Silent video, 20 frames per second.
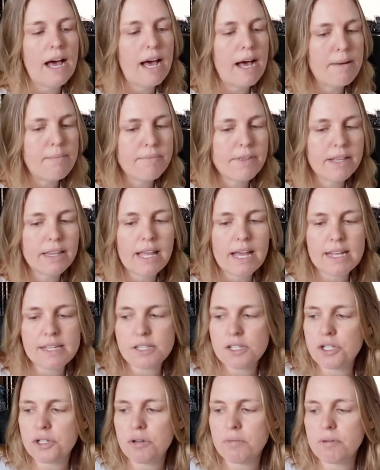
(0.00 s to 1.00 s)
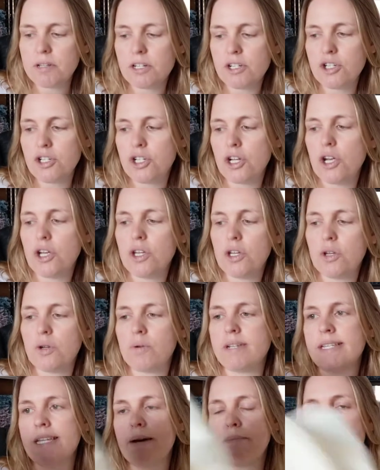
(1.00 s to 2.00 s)
Um, the last two I'm going to show you
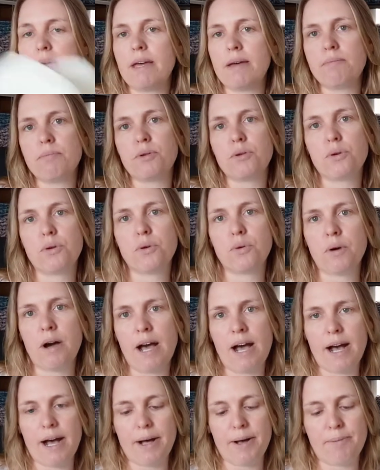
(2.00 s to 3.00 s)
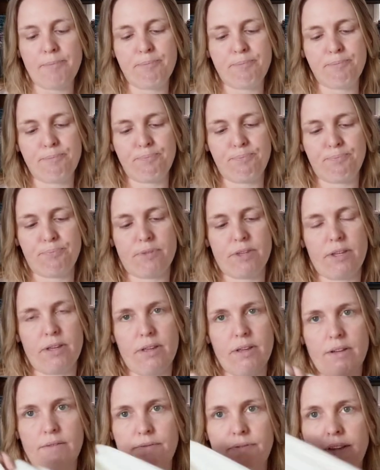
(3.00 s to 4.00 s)
is our bamboo um,
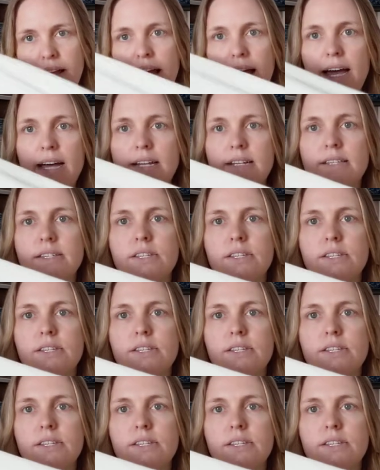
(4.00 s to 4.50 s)
flat.